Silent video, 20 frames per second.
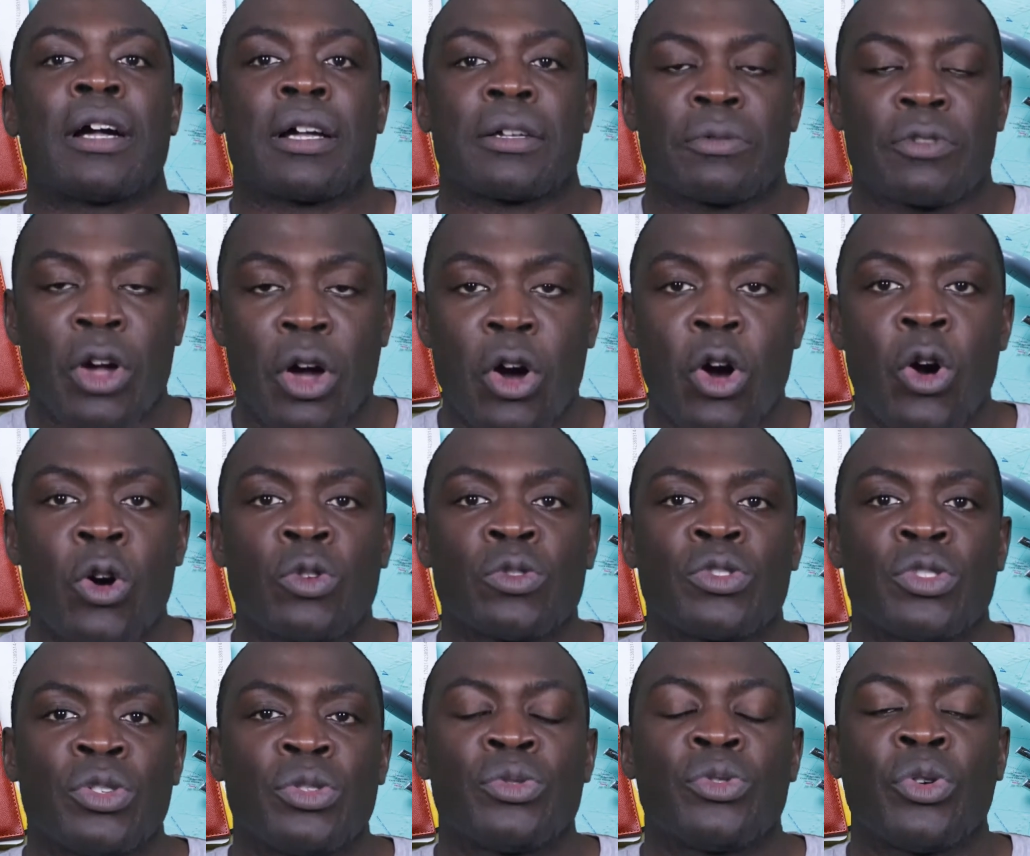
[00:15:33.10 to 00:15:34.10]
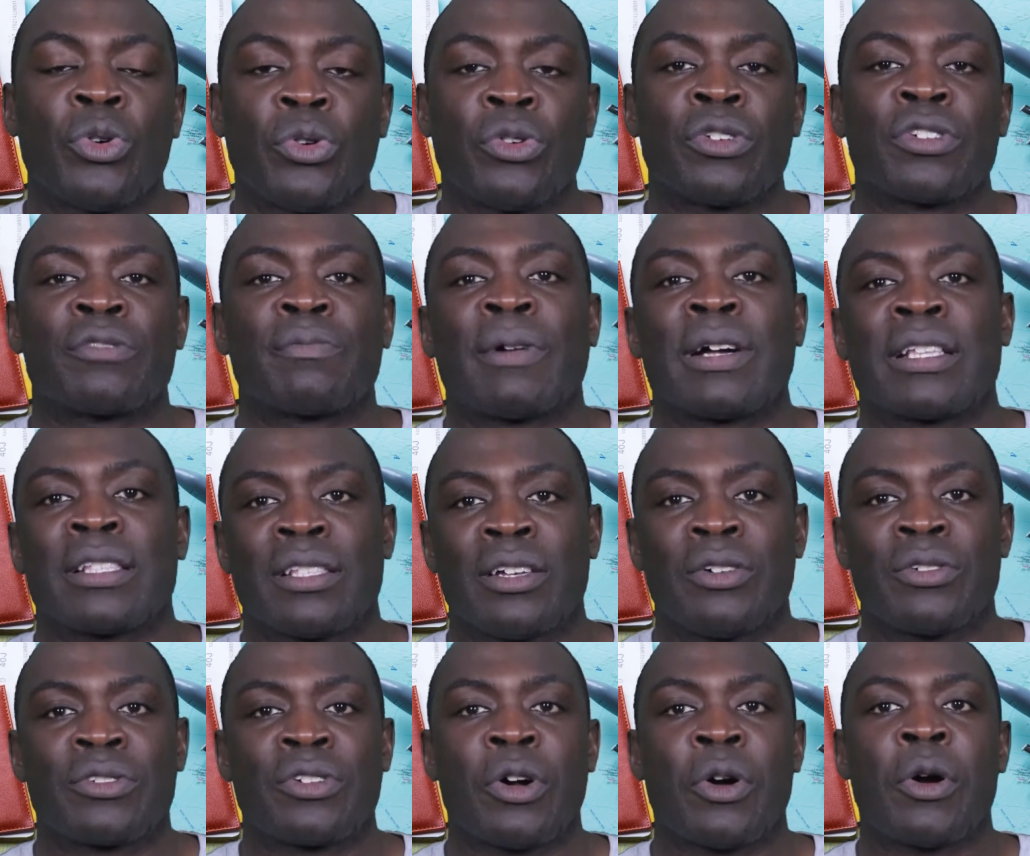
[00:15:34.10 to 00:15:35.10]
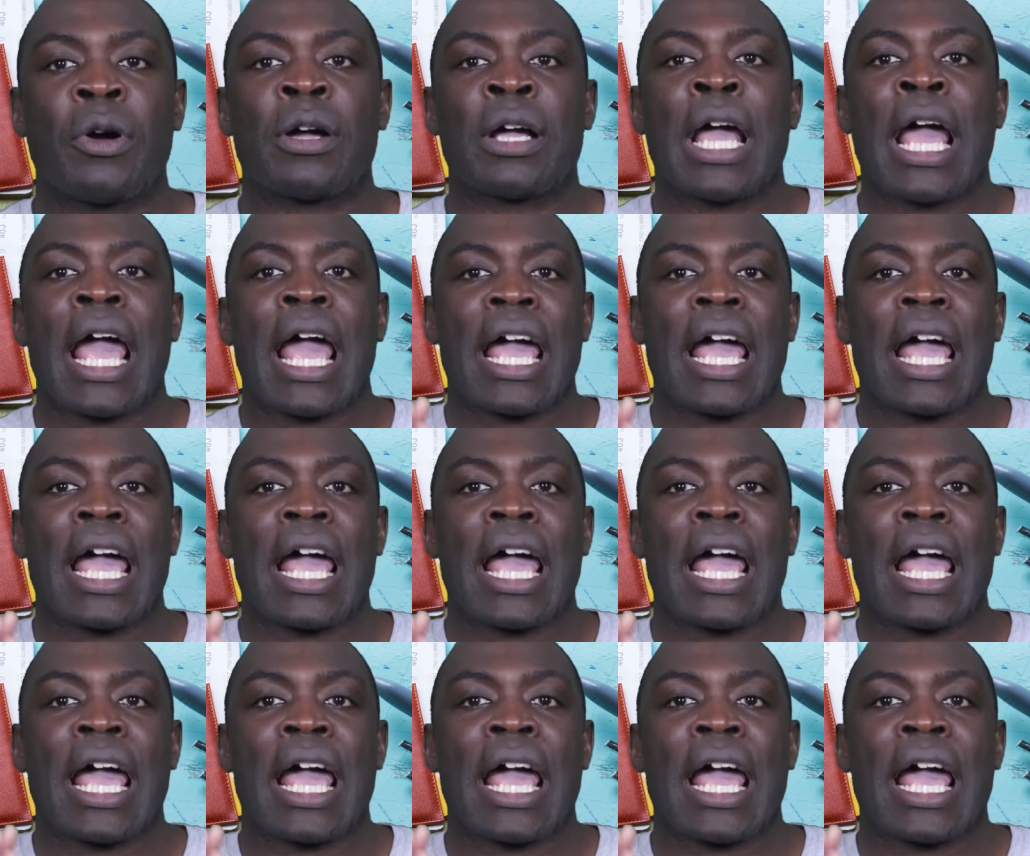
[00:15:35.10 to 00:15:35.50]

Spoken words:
go to Tours by Local.